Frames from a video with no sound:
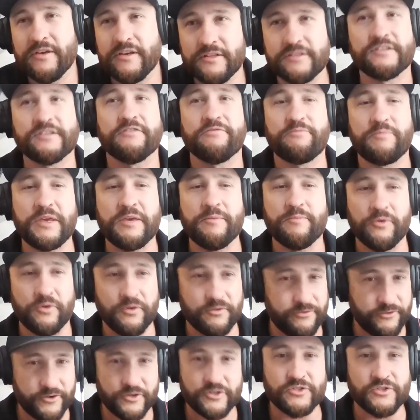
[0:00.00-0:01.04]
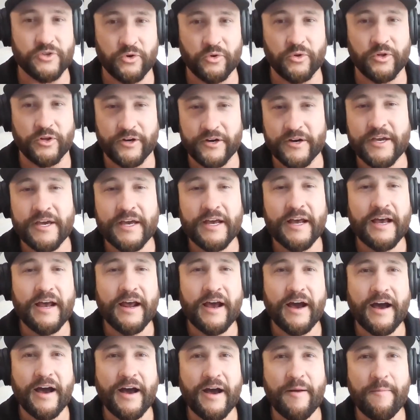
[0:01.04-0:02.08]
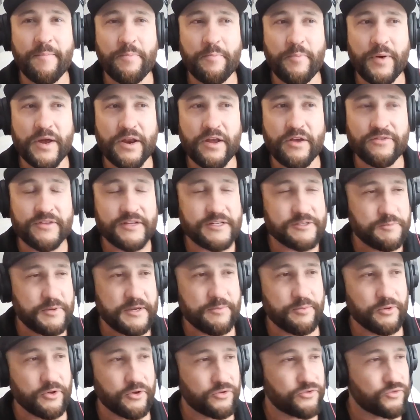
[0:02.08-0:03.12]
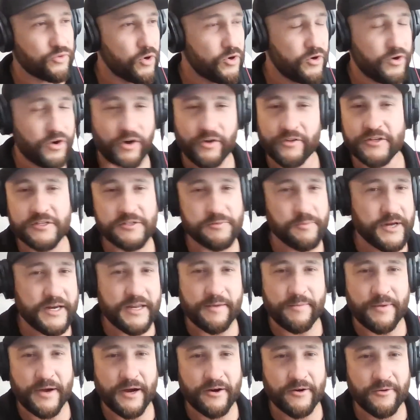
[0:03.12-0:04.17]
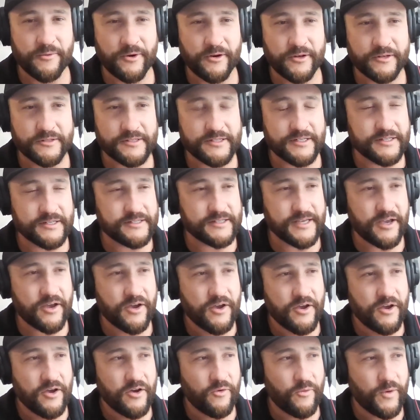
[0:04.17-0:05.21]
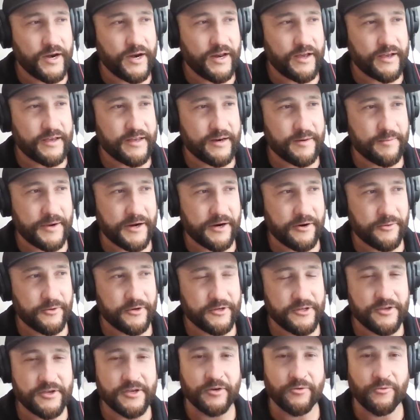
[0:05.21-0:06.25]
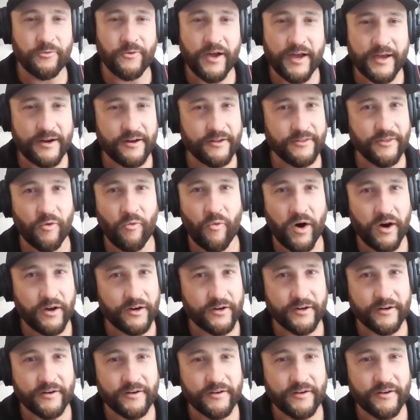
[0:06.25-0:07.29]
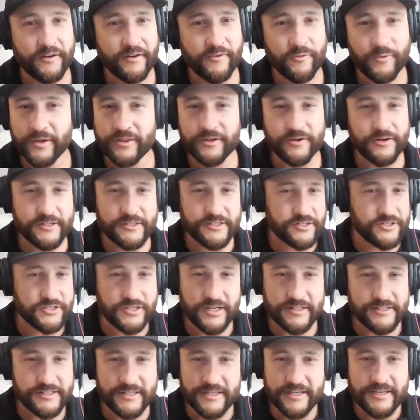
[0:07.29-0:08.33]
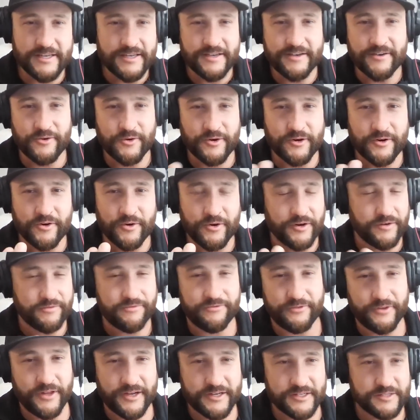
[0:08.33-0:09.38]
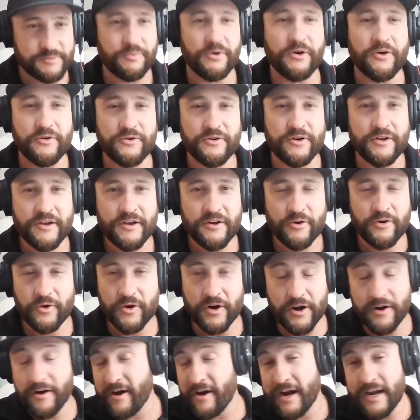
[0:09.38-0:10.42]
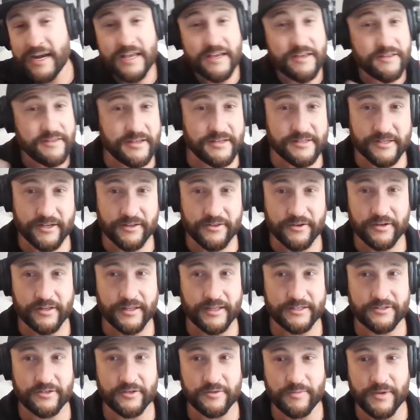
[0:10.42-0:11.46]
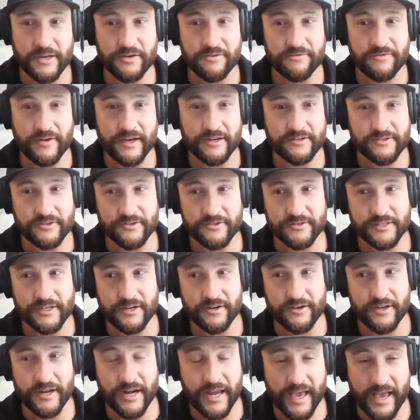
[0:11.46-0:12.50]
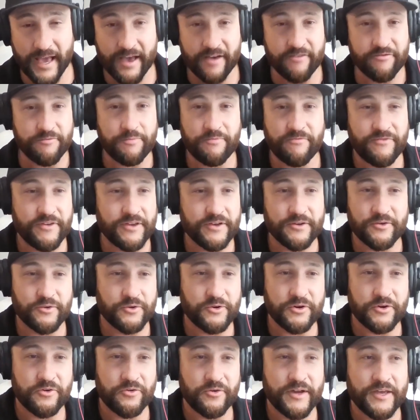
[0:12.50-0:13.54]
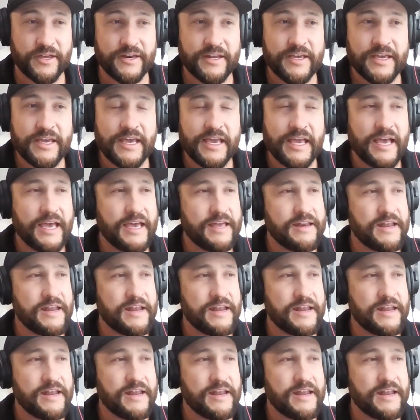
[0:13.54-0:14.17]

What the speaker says: of people for solar. But these people are throwing all this money at Powerwalls, and it's like, why not get a Powerwall you can ride on the water? Whether it's a jet ski or a flux boat or any of these other electric manufacturers that are going to have vehicle to grid, and